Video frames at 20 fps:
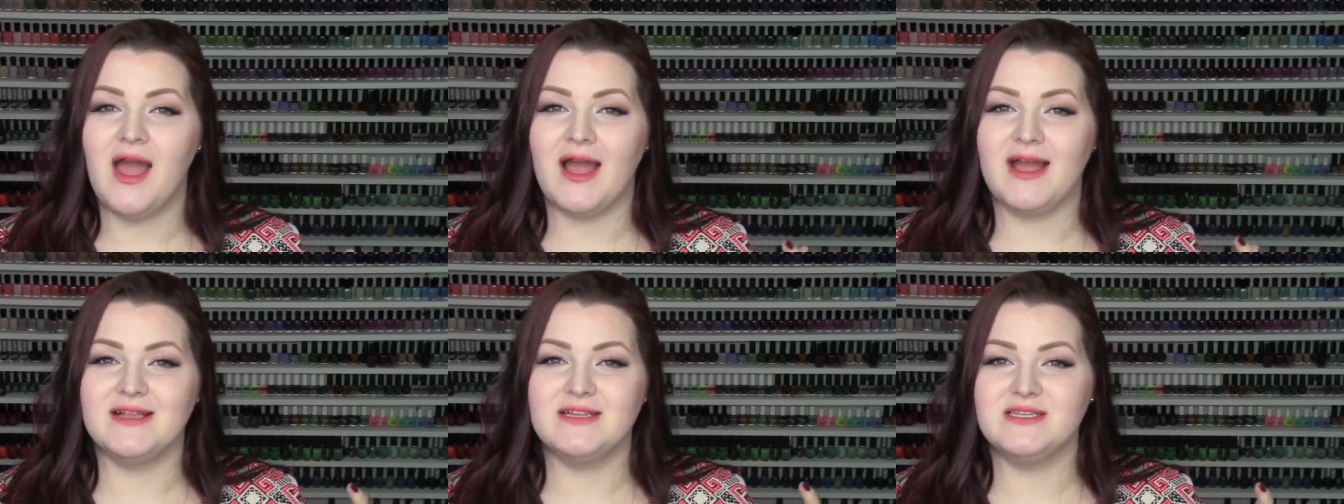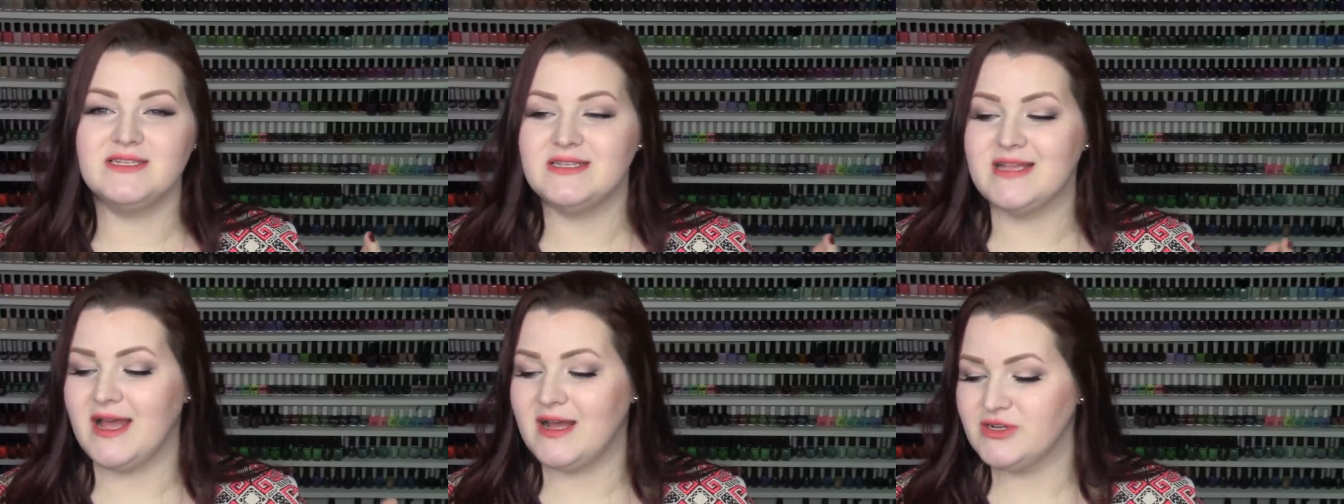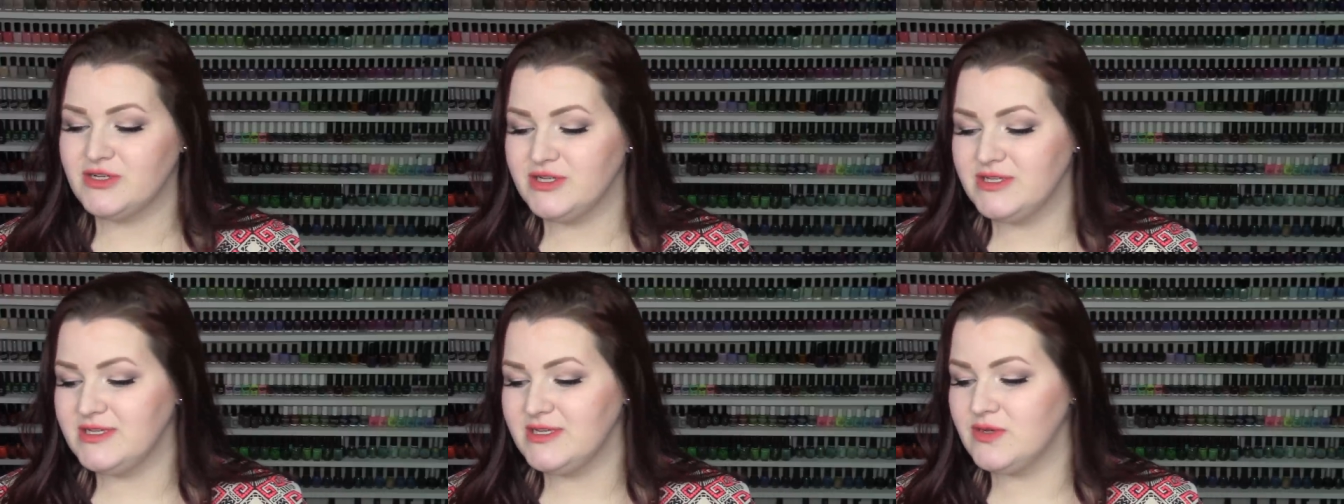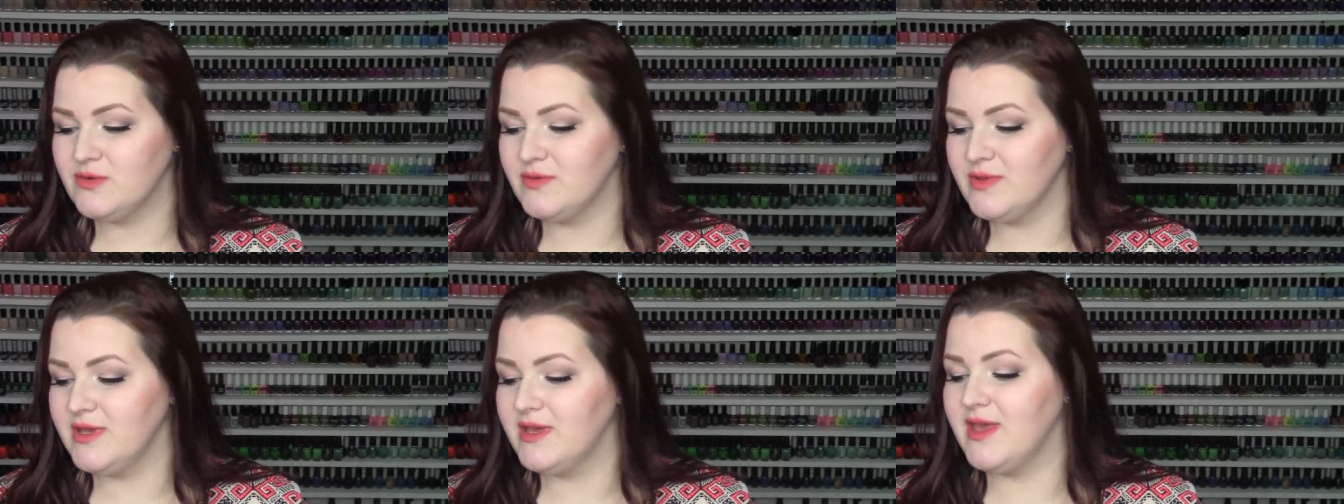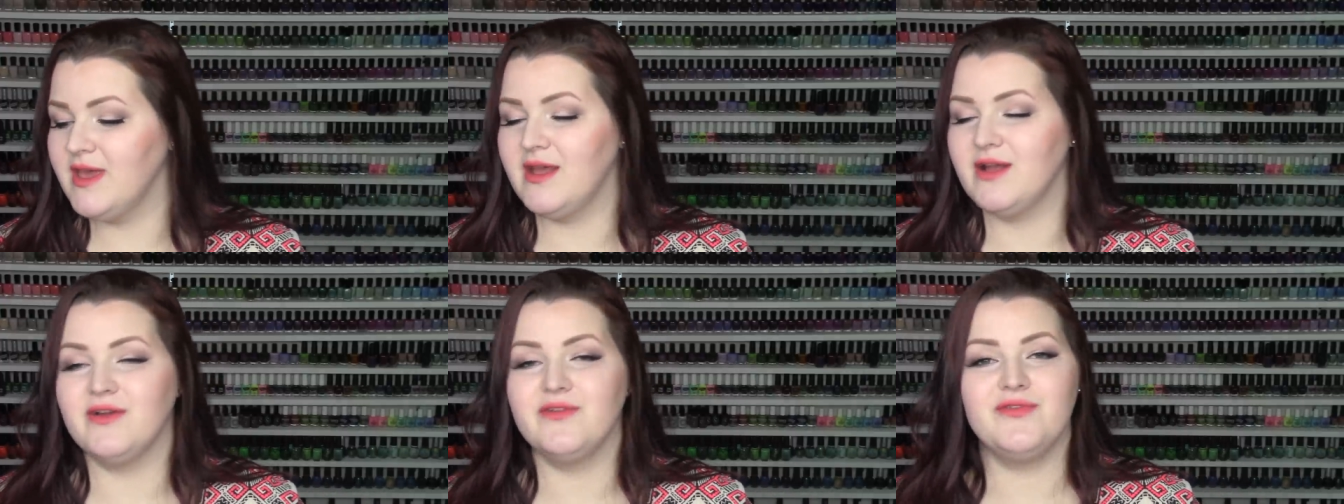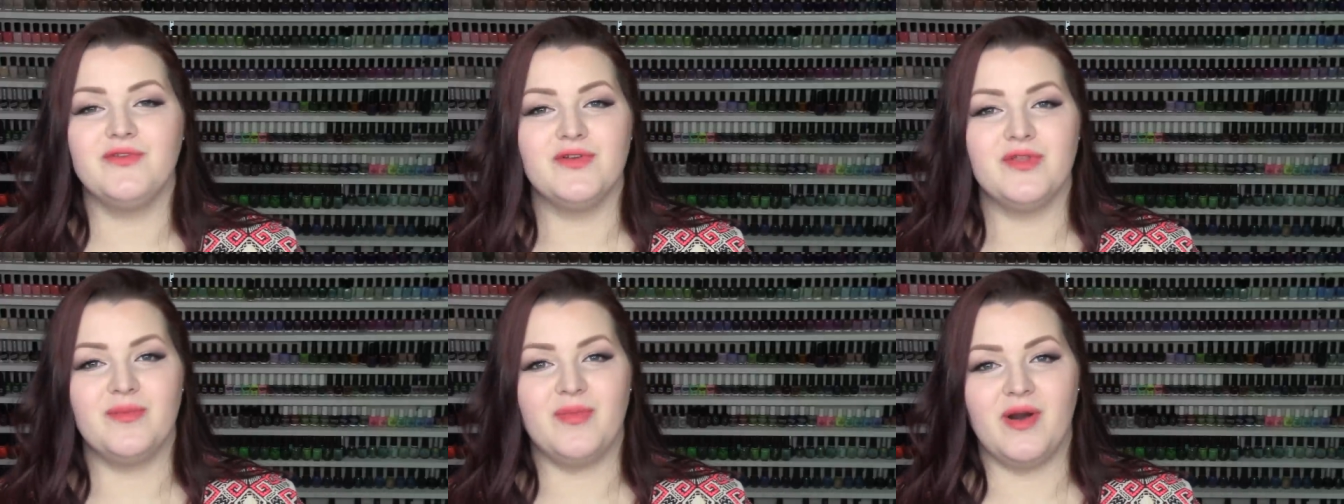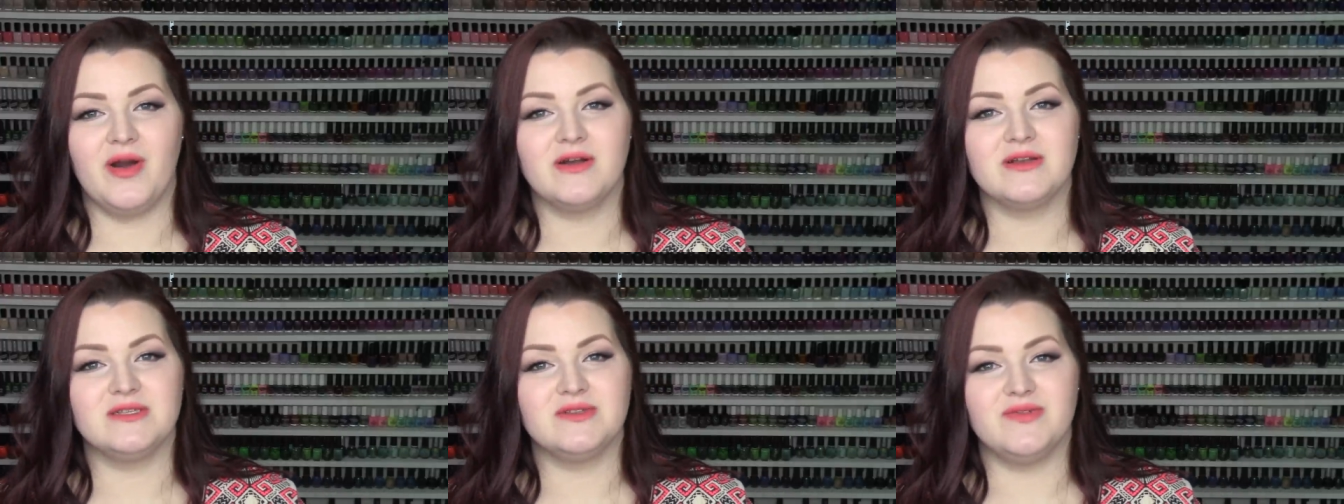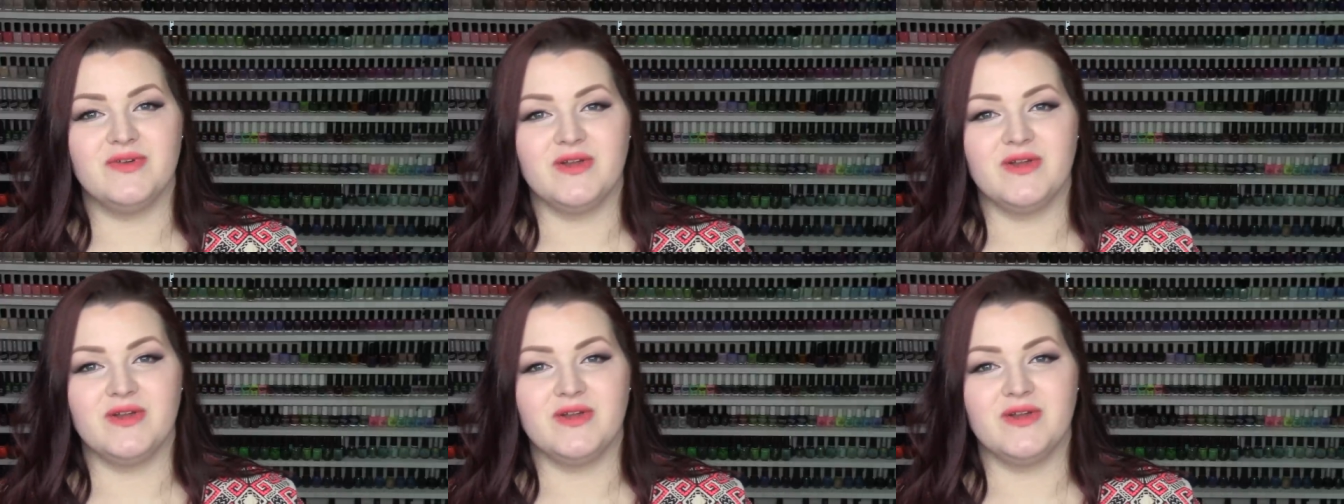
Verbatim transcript: I just actually didn't really care for the box